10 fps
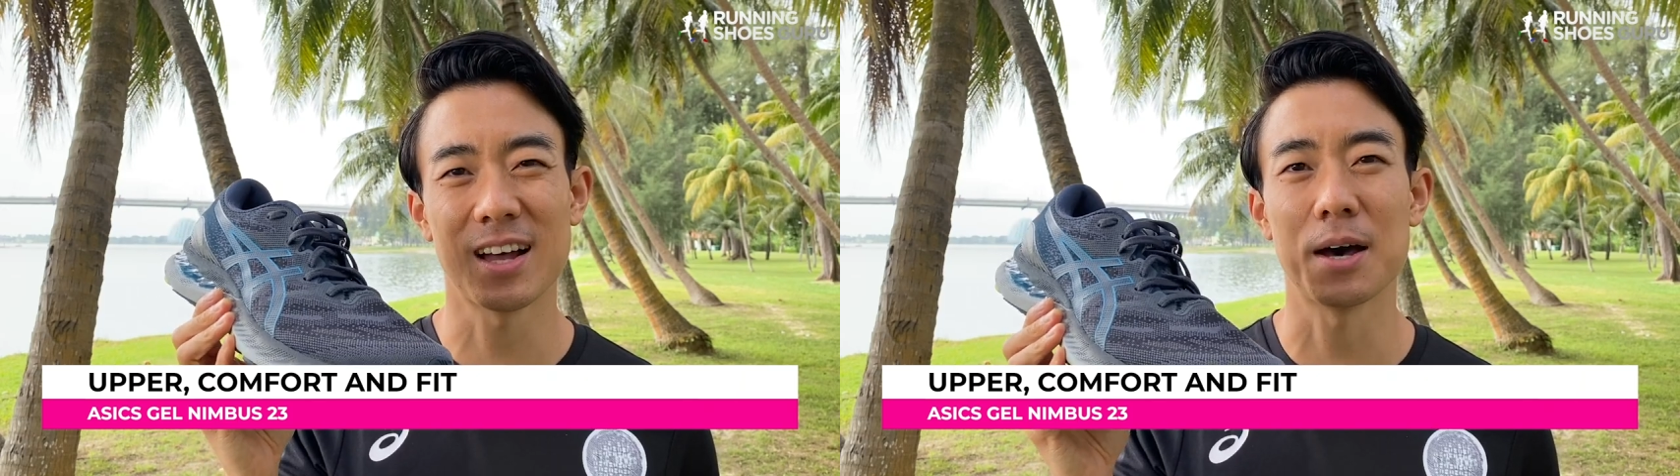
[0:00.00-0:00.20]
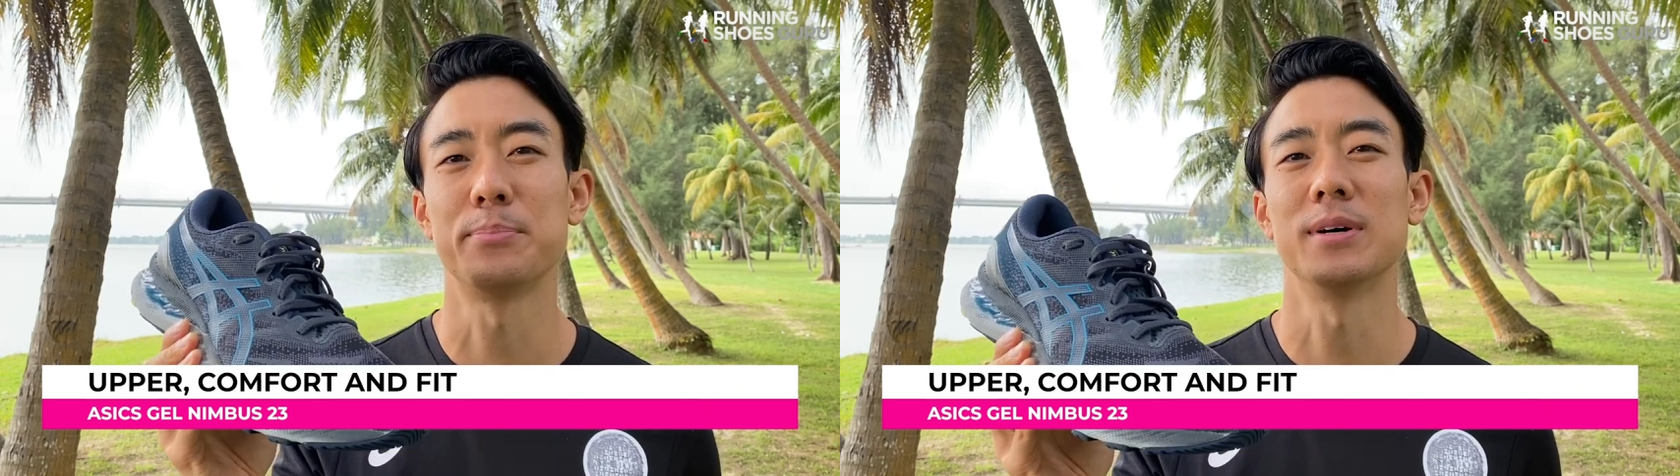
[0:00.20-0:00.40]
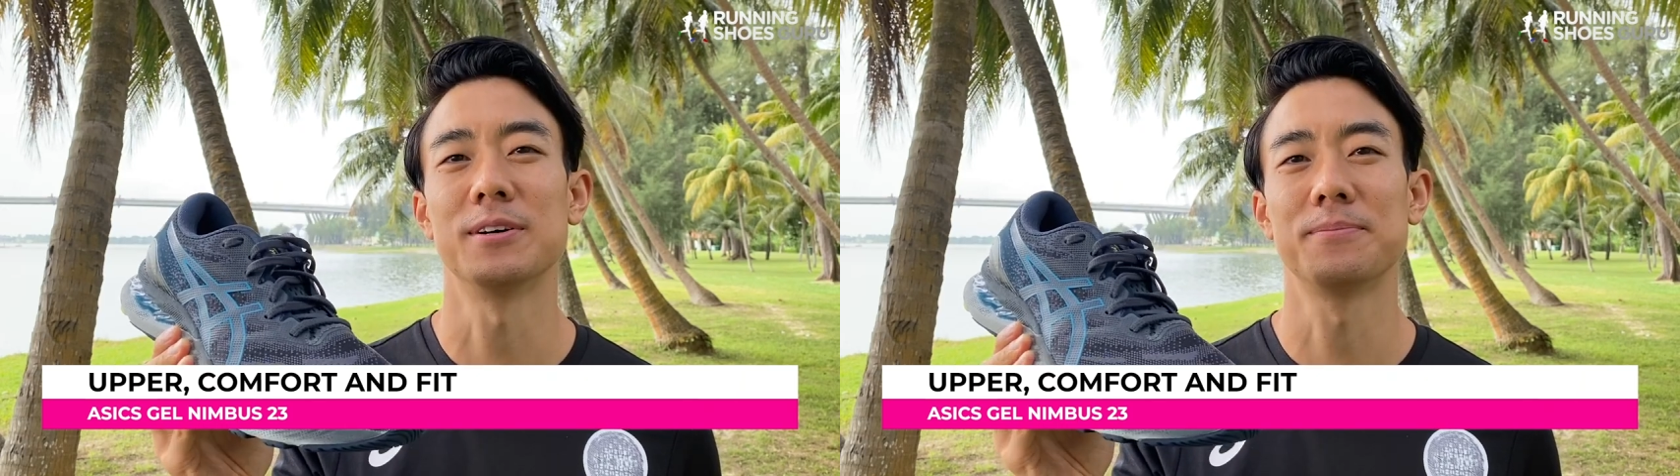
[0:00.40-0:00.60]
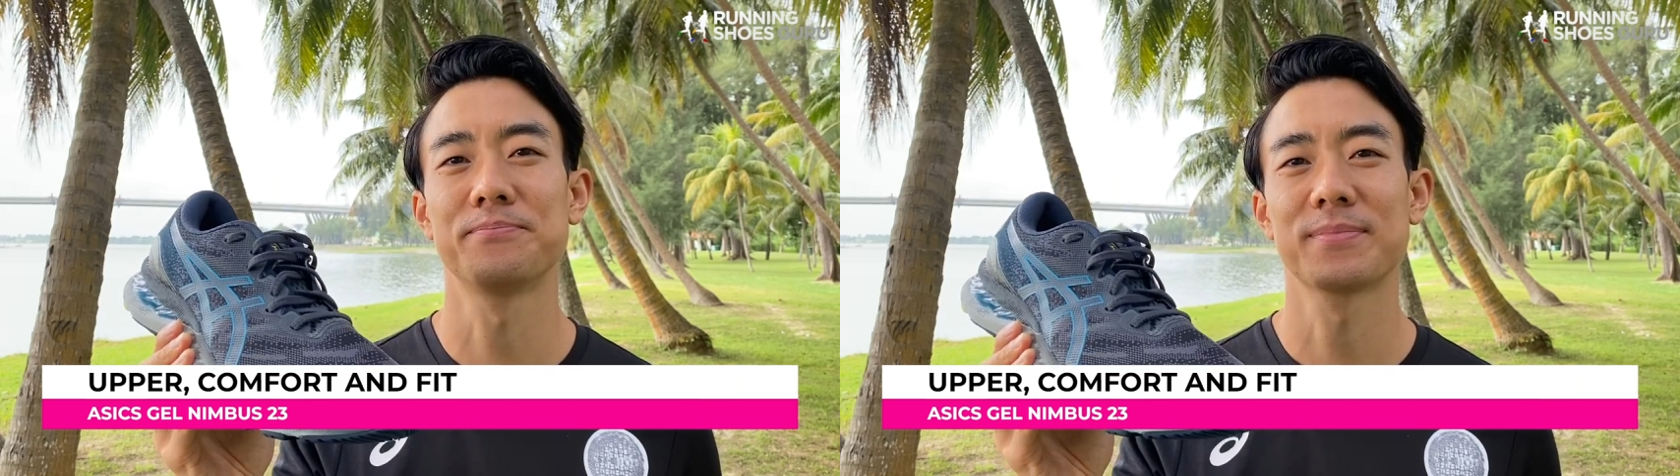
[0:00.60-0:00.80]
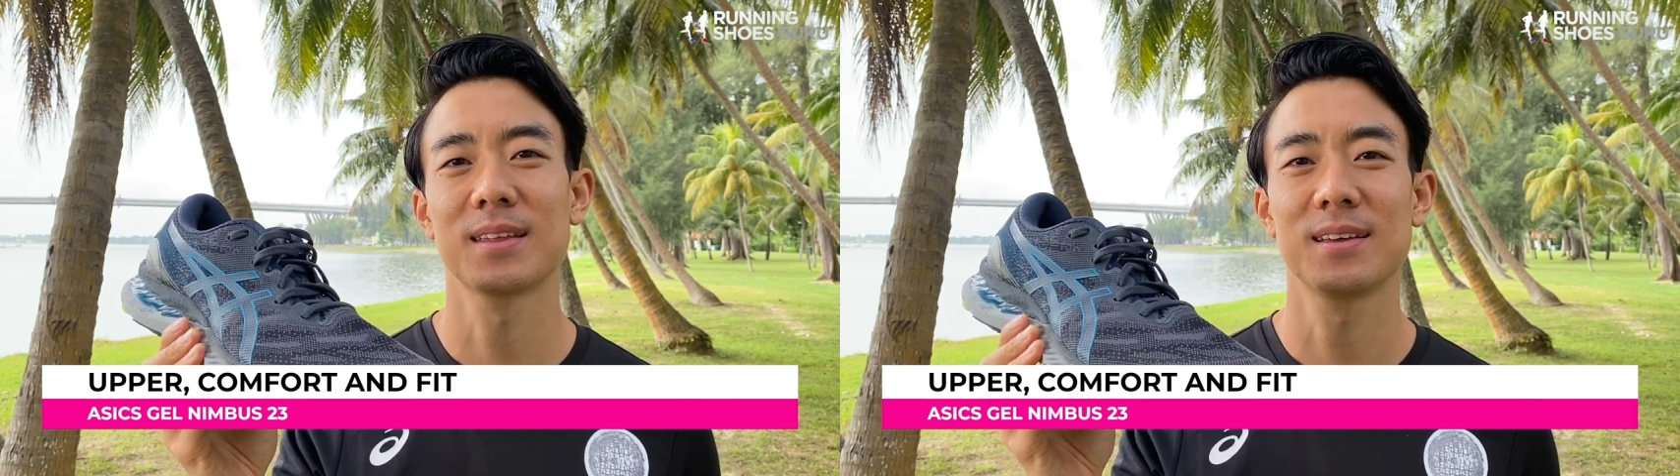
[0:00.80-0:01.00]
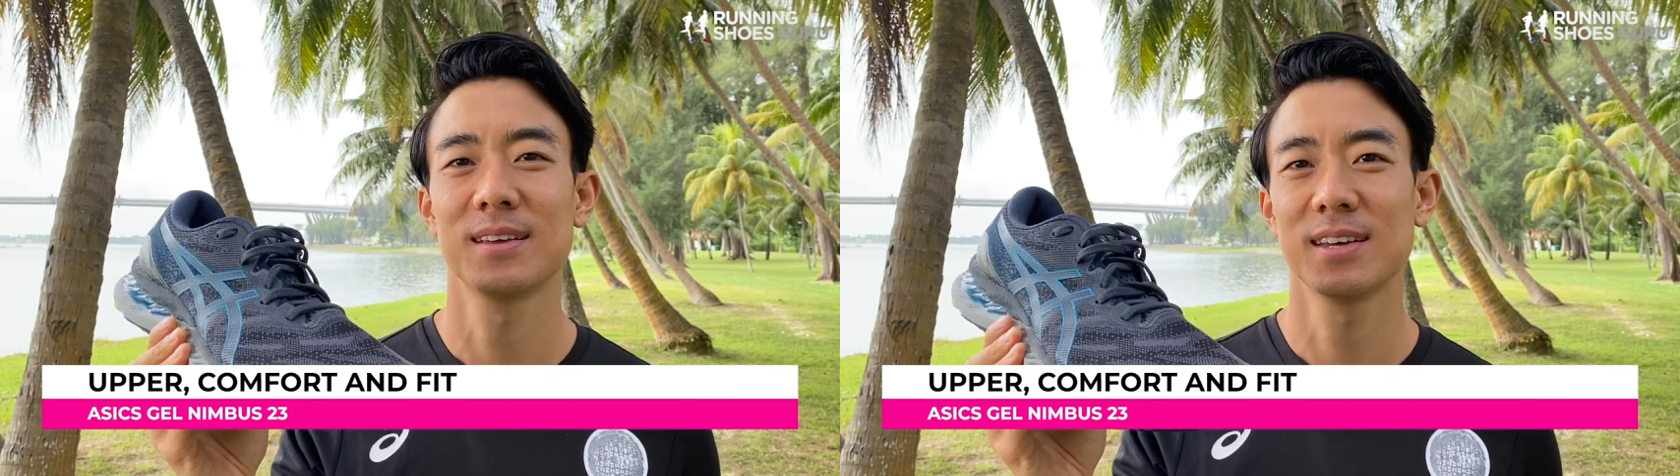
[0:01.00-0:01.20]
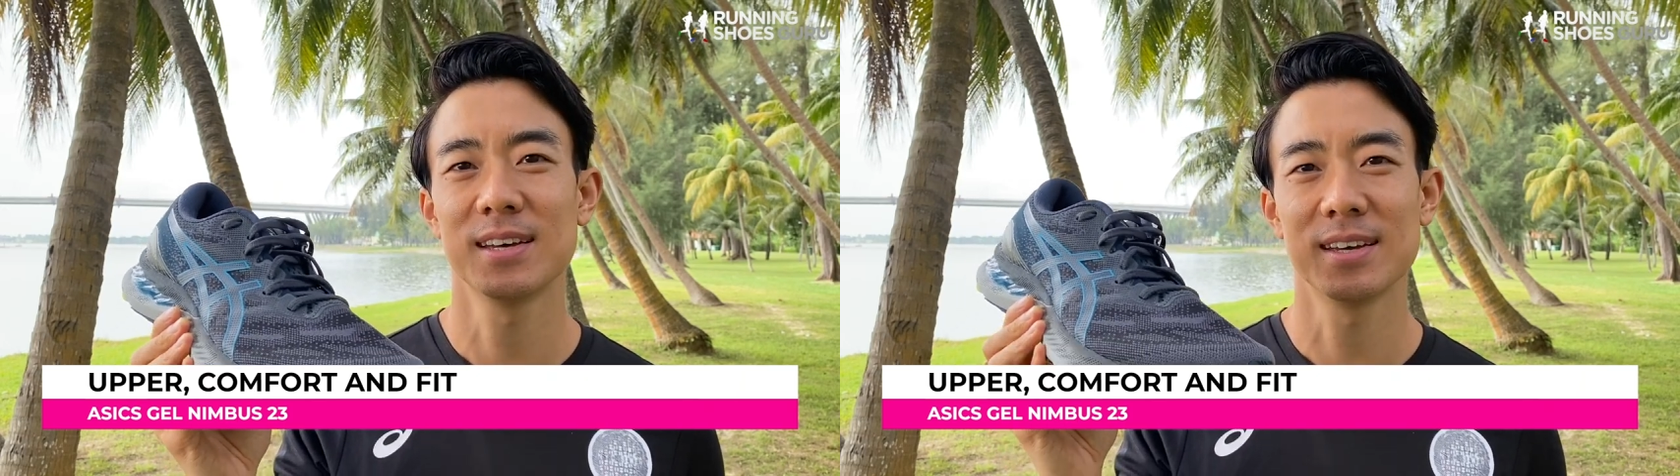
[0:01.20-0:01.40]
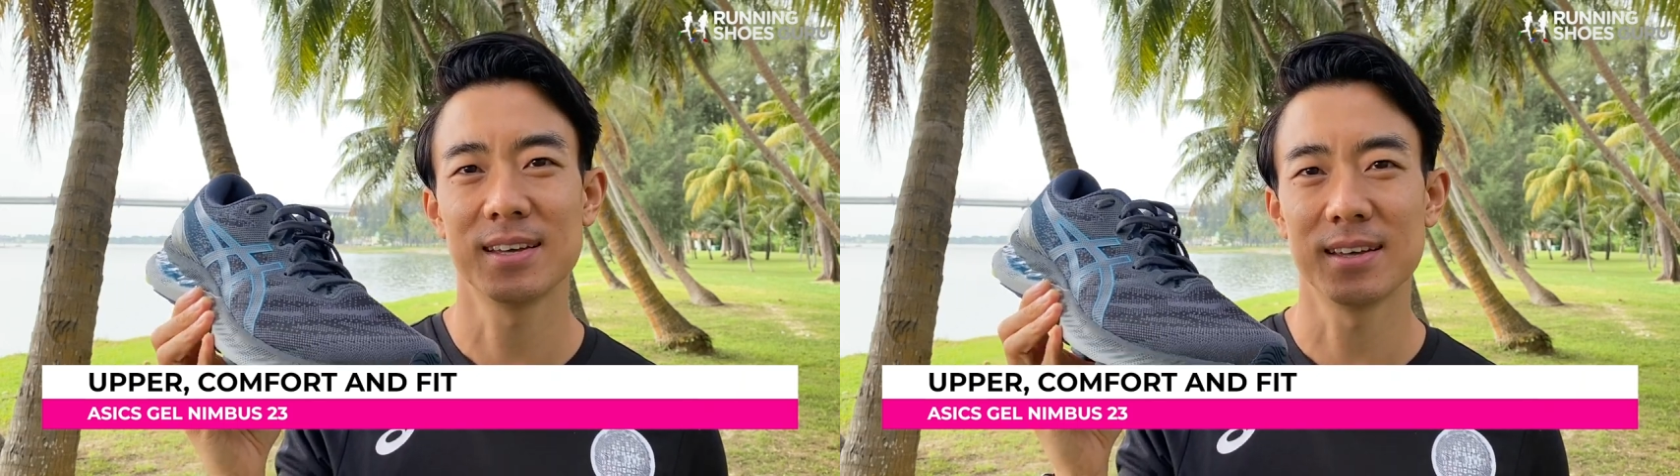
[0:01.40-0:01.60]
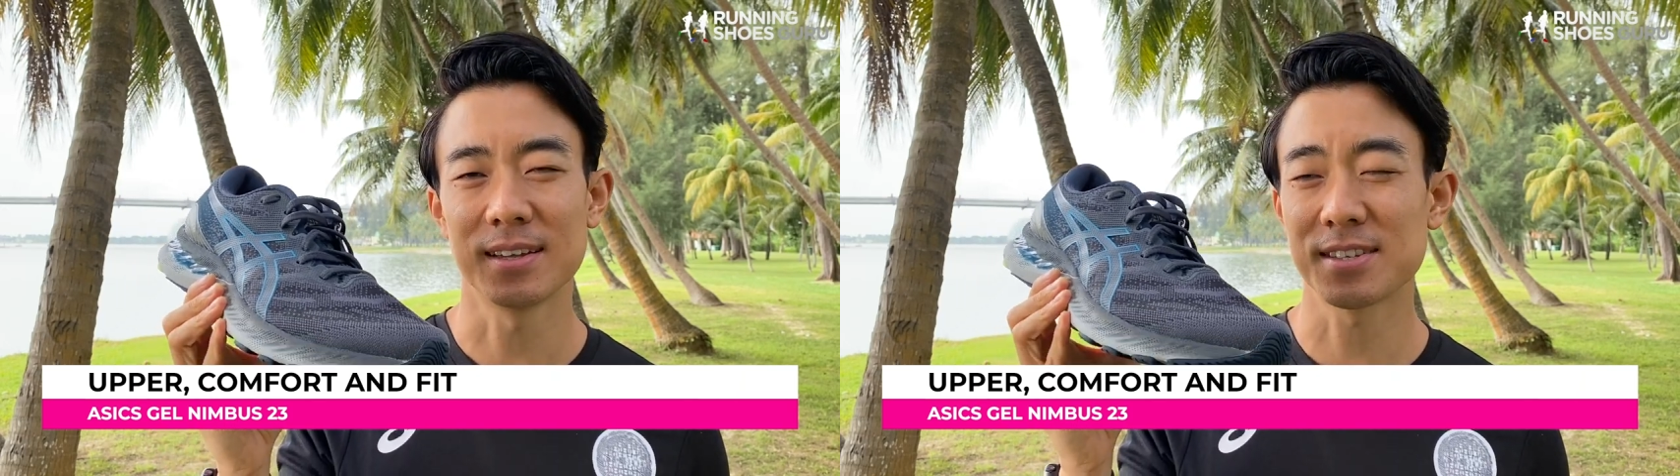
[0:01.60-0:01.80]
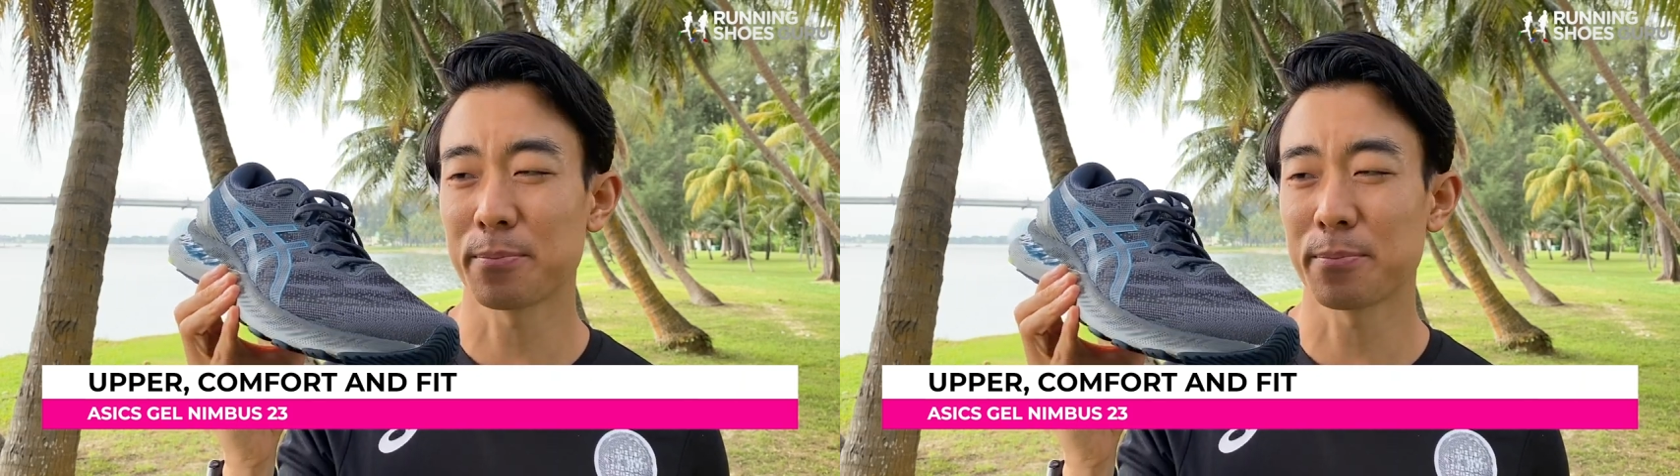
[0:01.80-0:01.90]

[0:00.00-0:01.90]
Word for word: upper. It's the